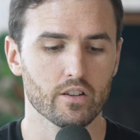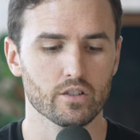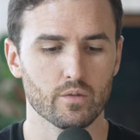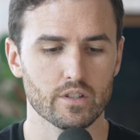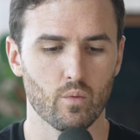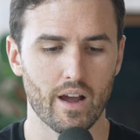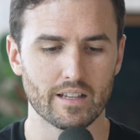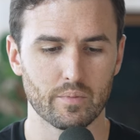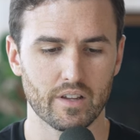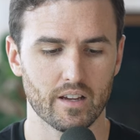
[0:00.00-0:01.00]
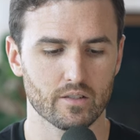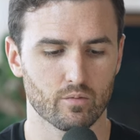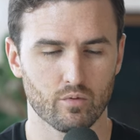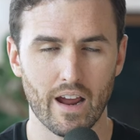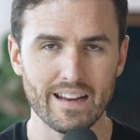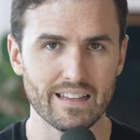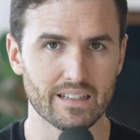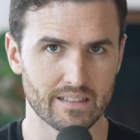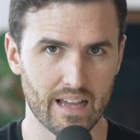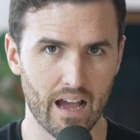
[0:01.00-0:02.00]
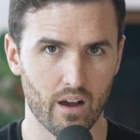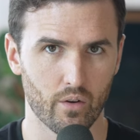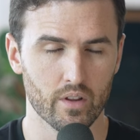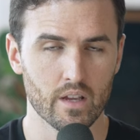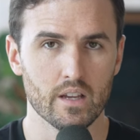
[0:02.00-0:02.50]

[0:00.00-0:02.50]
Here's the reason why, is because writing it down